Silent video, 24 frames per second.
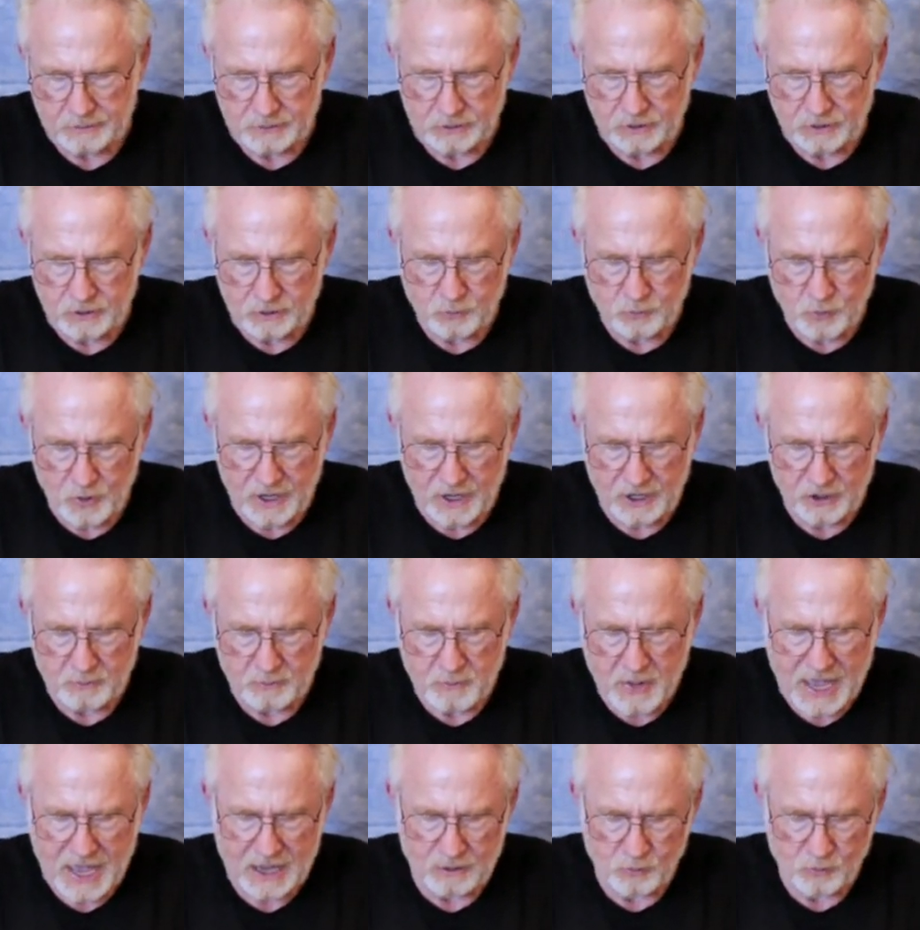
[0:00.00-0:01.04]
good way or
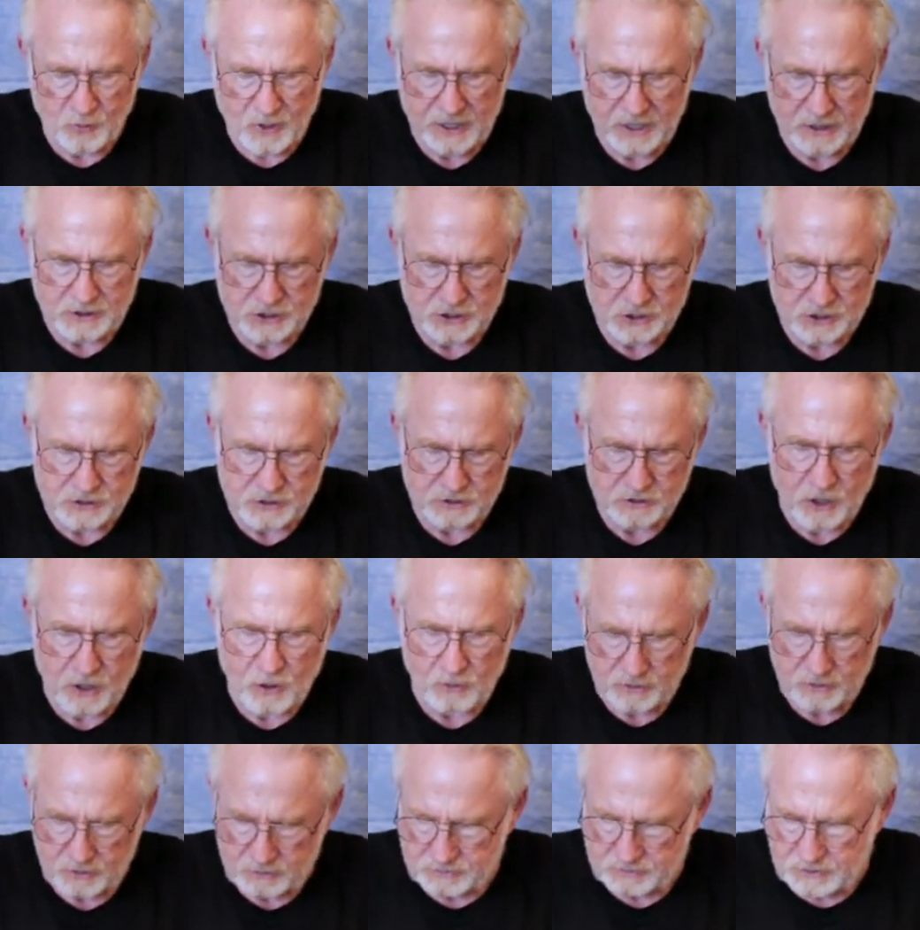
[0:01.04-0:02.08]
bad way. Just
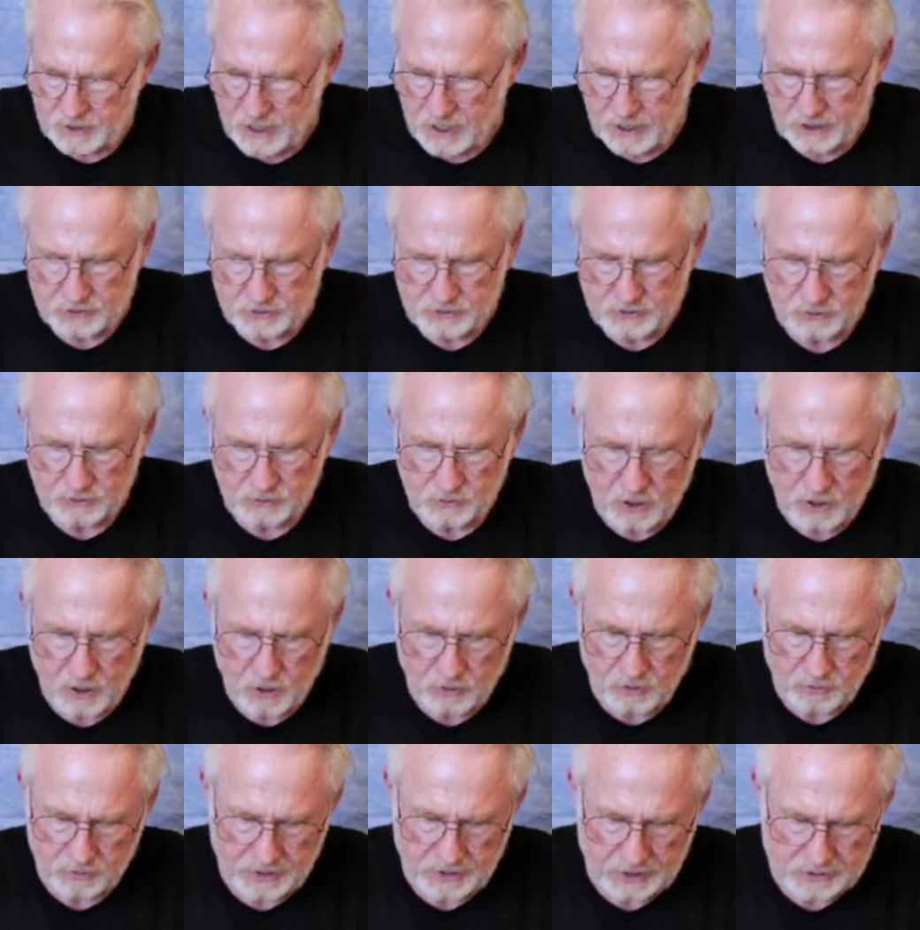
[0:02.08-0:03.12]
don't cut it too
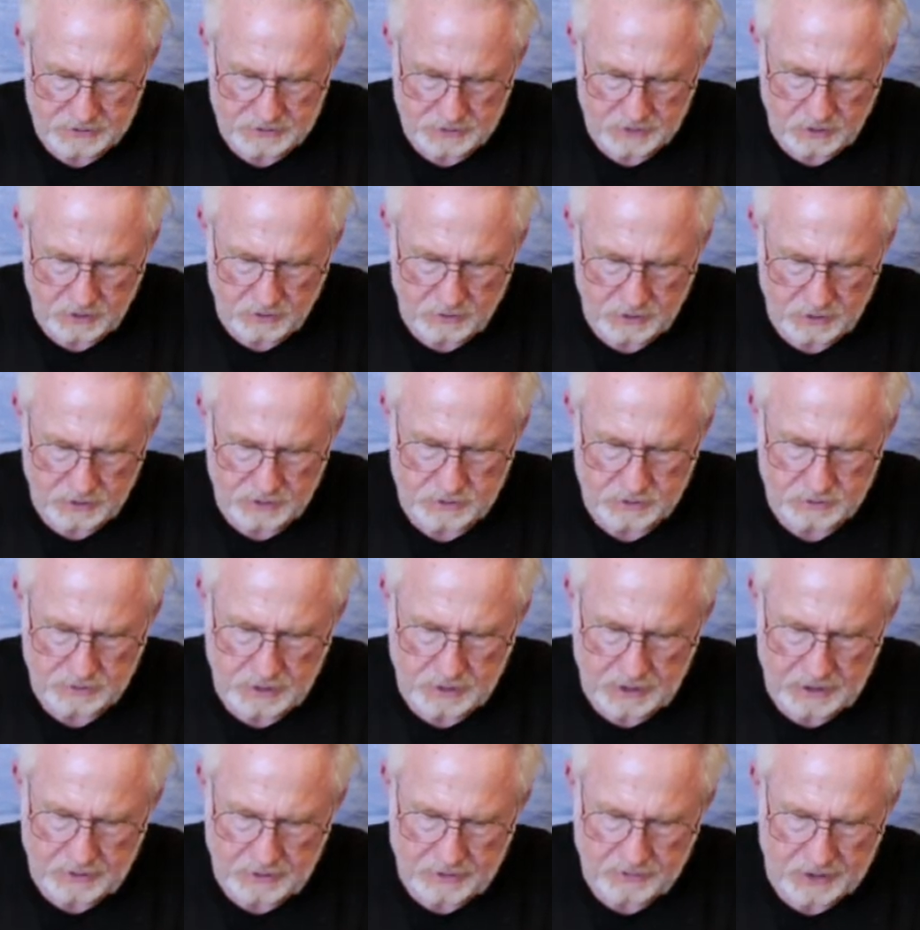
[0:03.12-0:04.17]
long. That's the
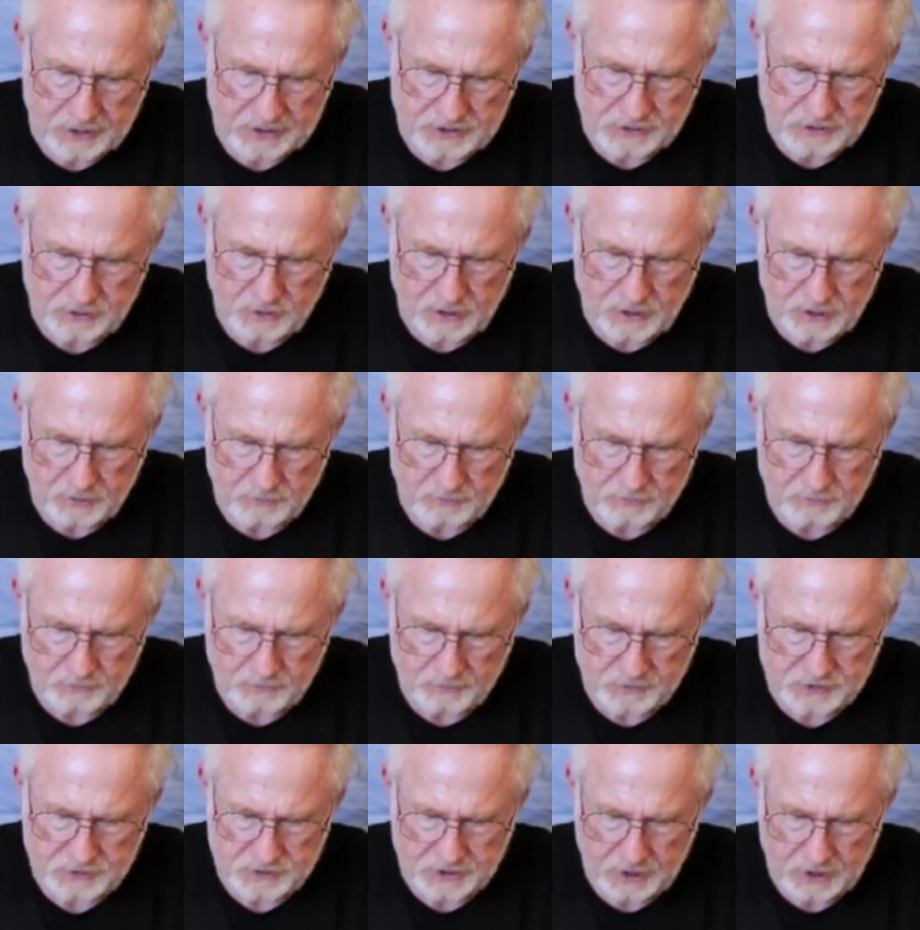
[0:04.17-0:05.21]
only
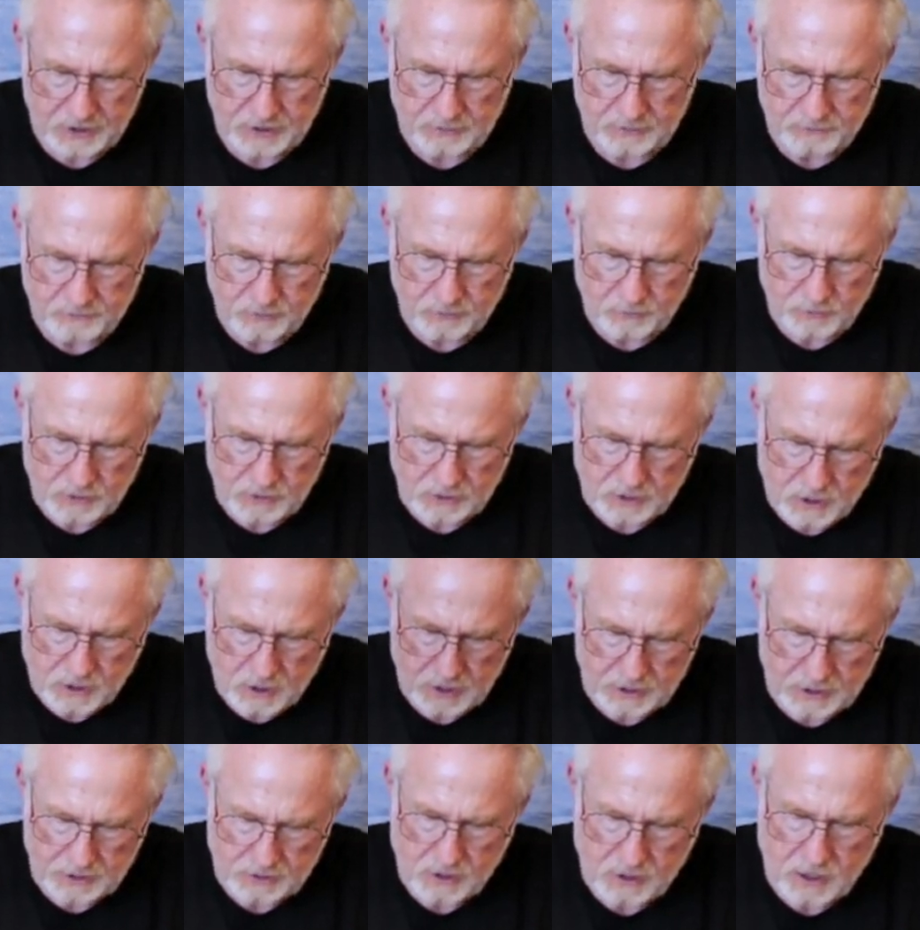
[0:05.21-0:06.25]
sin, if you want to call
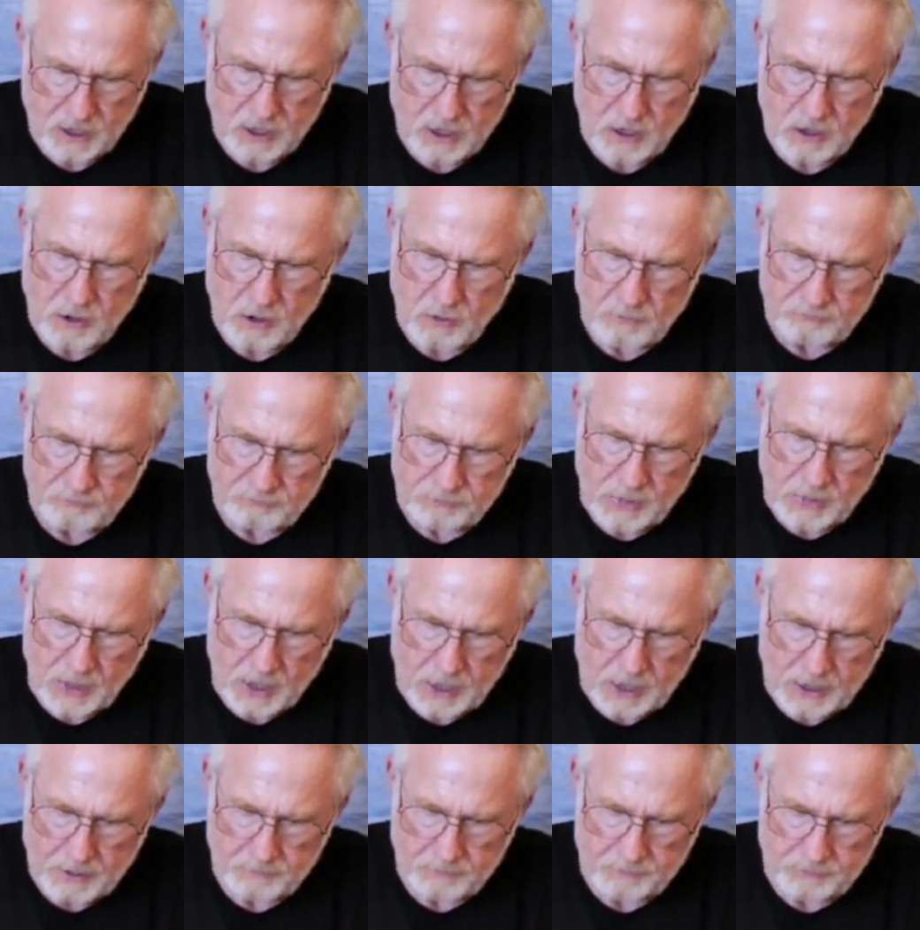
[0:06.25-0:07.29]

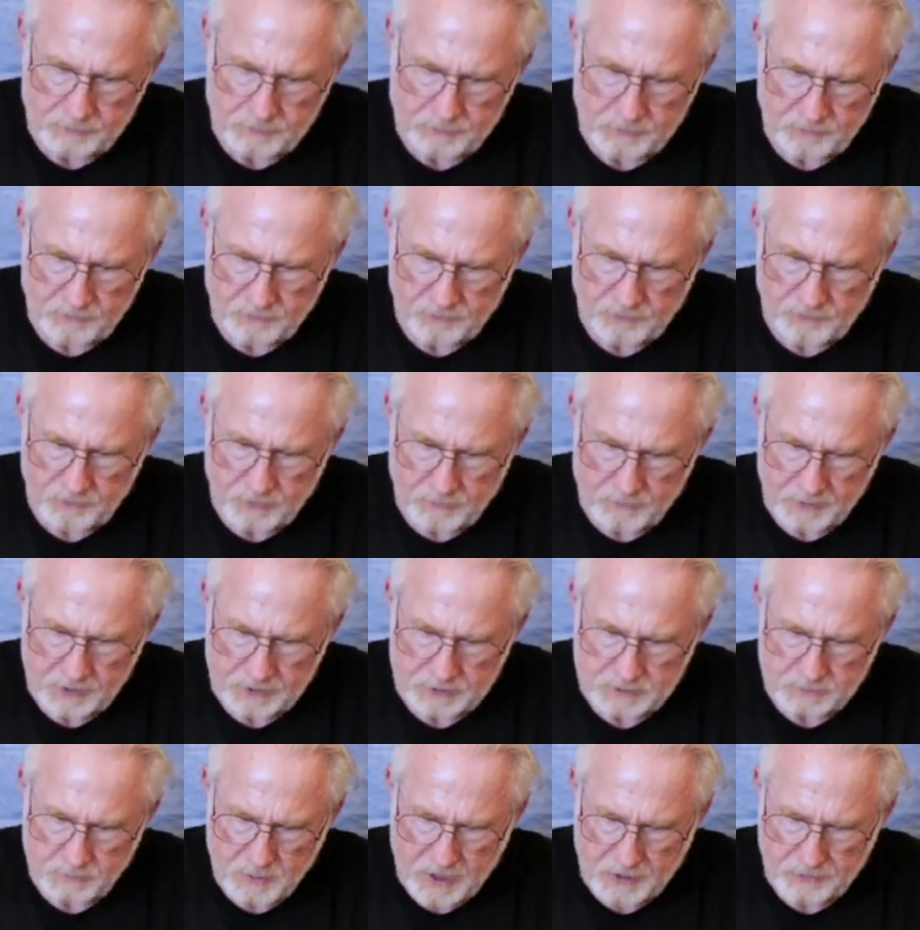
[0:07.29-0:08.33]
it, from
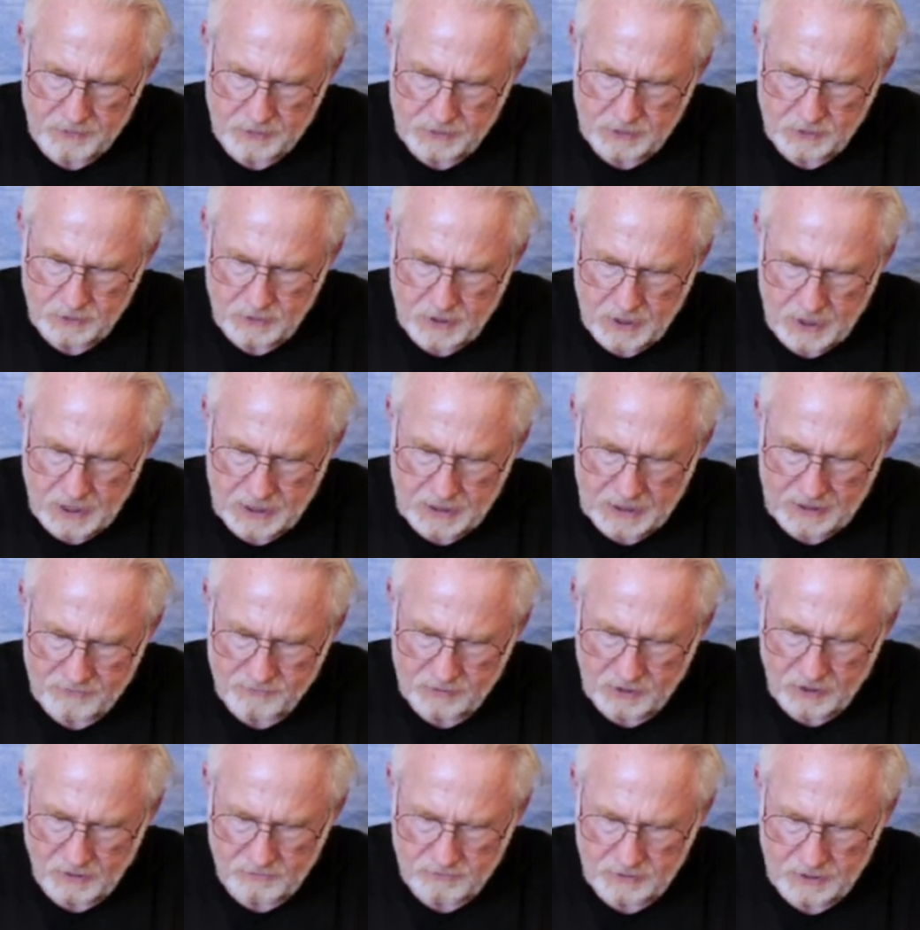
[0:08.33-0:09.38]
this method. You can't have it
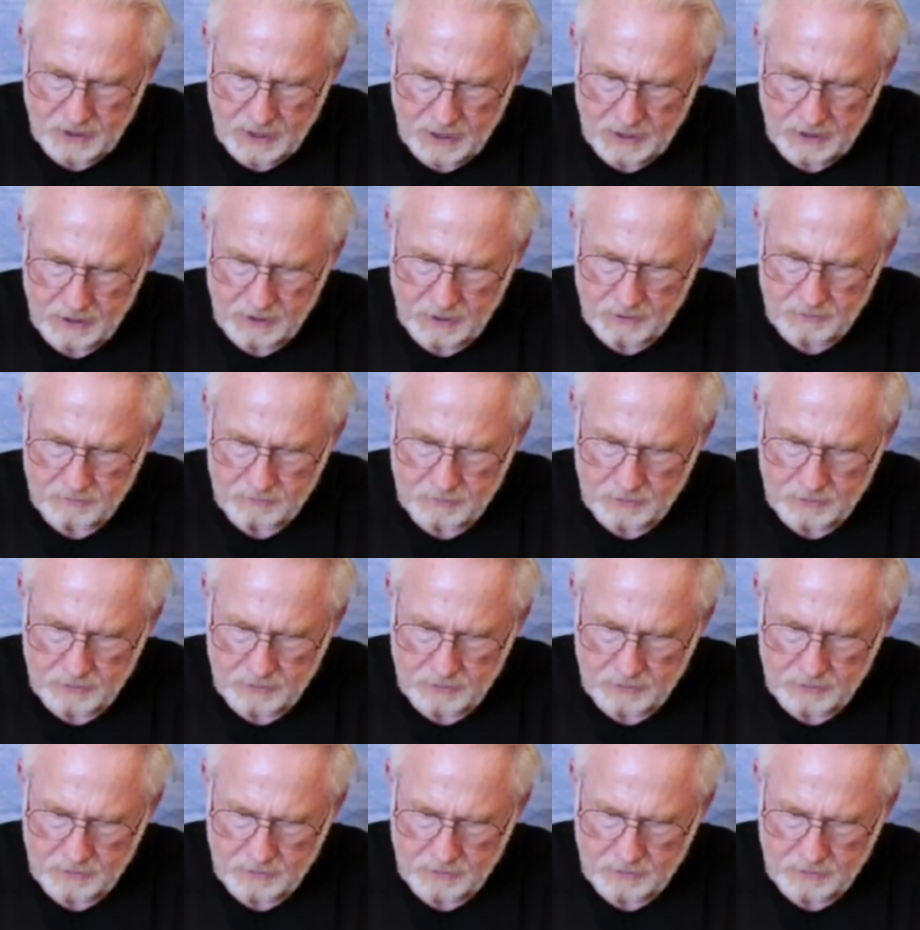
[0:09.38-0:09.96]
overhanging.